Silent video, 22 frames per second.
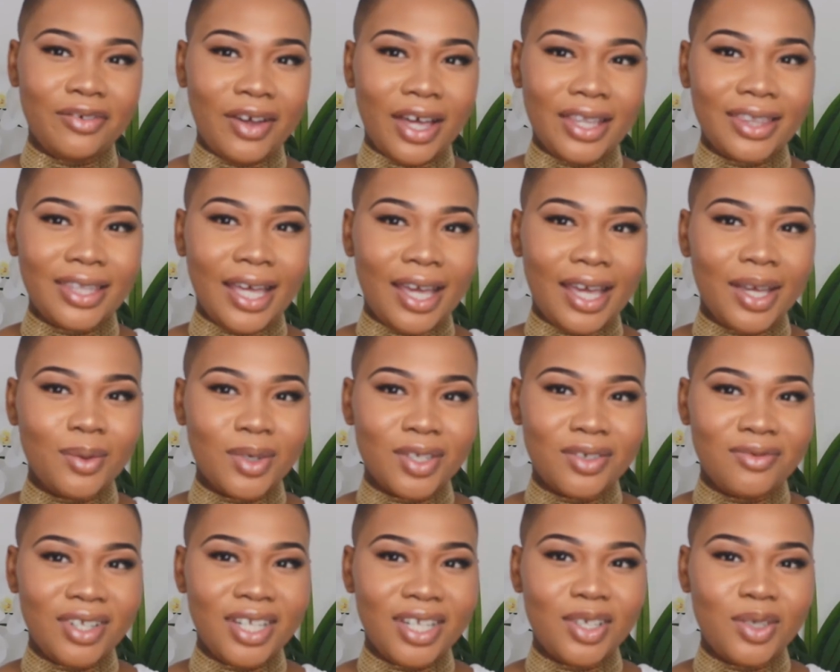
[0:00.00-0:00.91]
fact that he
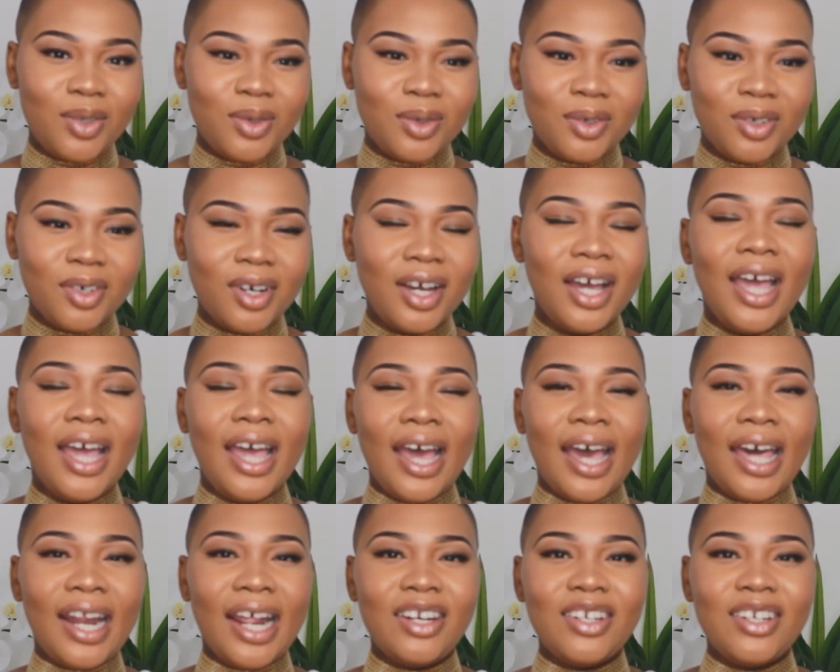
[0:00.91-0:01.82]
was really short,
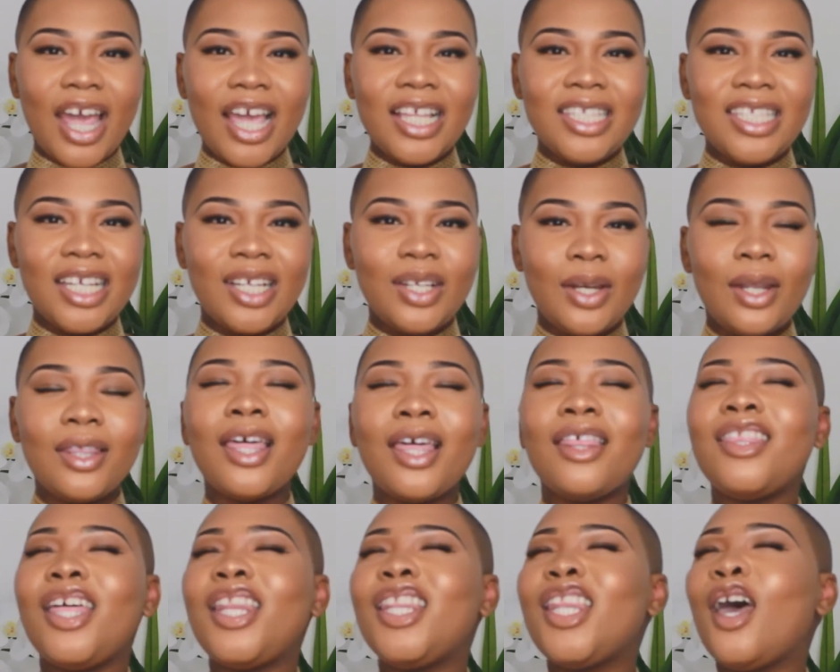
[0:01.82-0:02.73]
and I tried to,
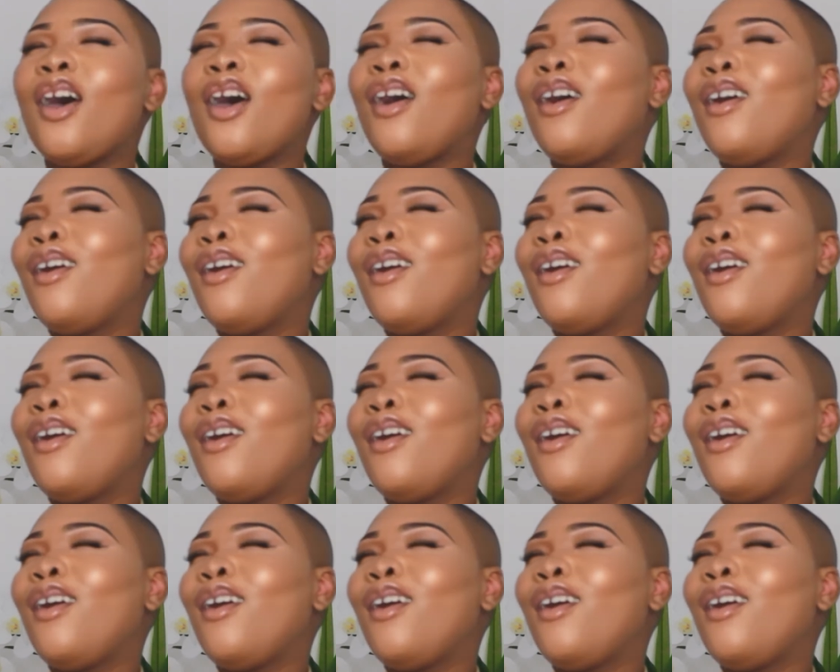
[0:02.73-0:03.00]
and then,